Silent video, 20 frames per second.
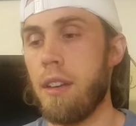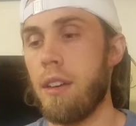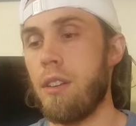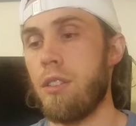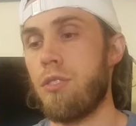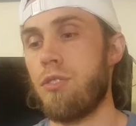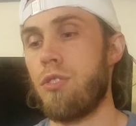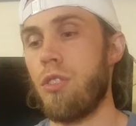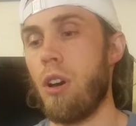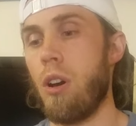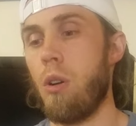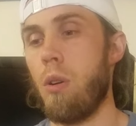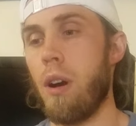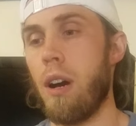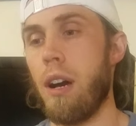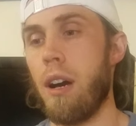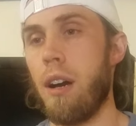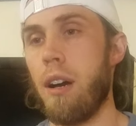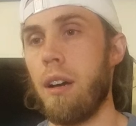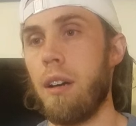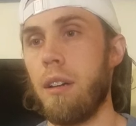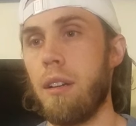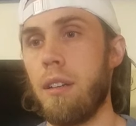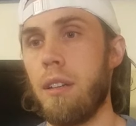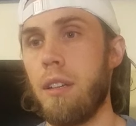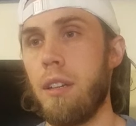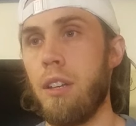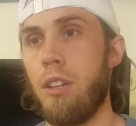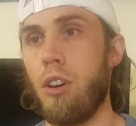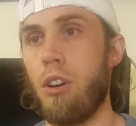So,
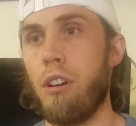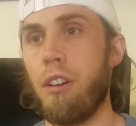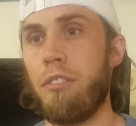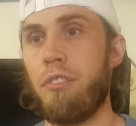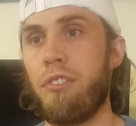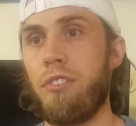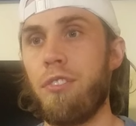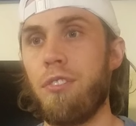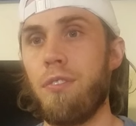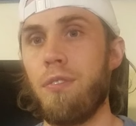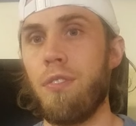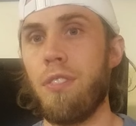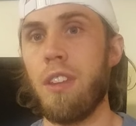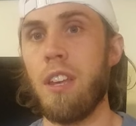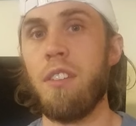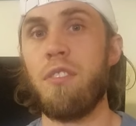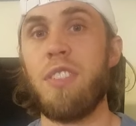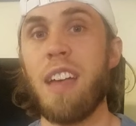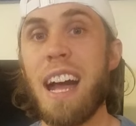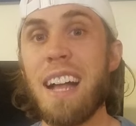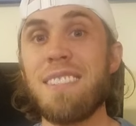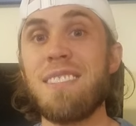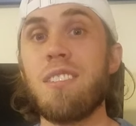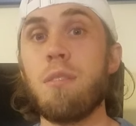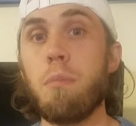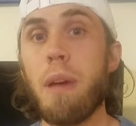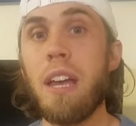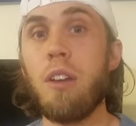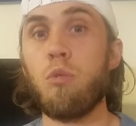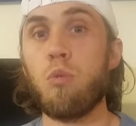you know, if that's the
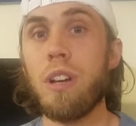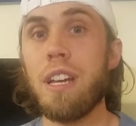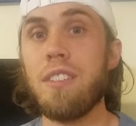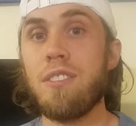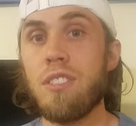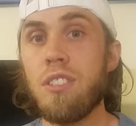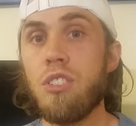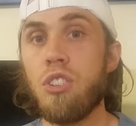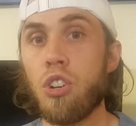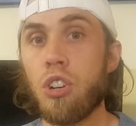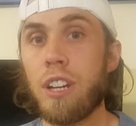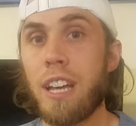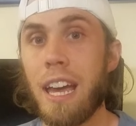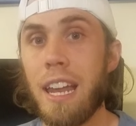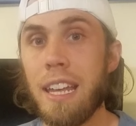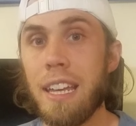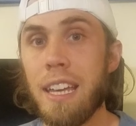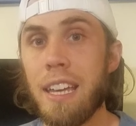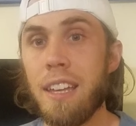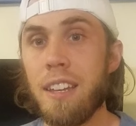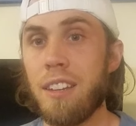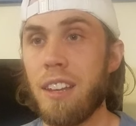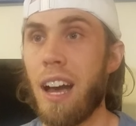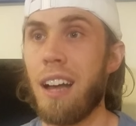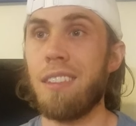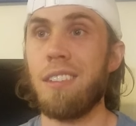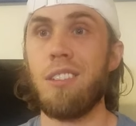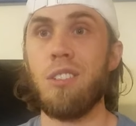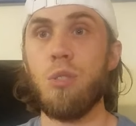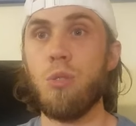main reason you're getting it, and
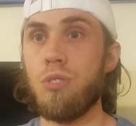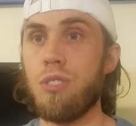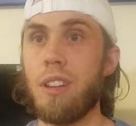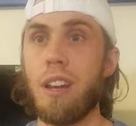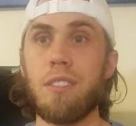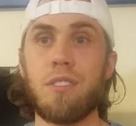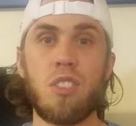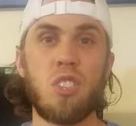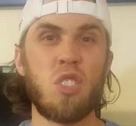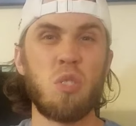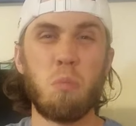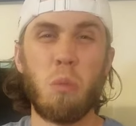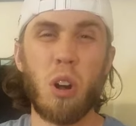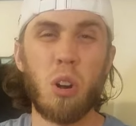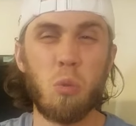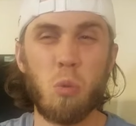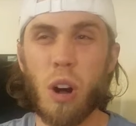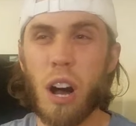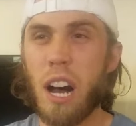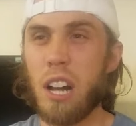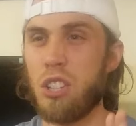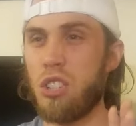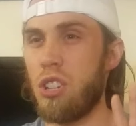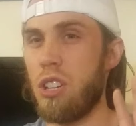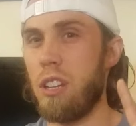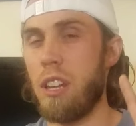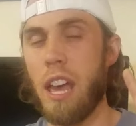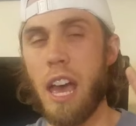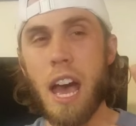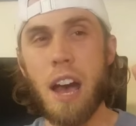not to use it as a smartwatch
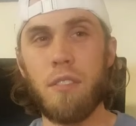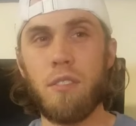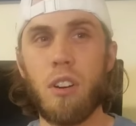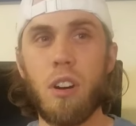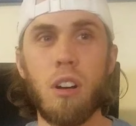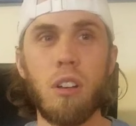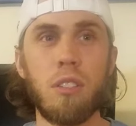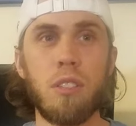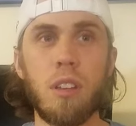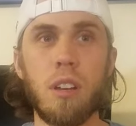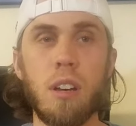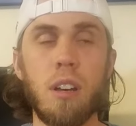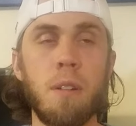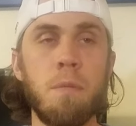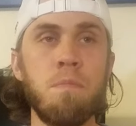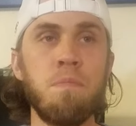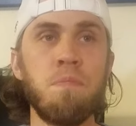and have all the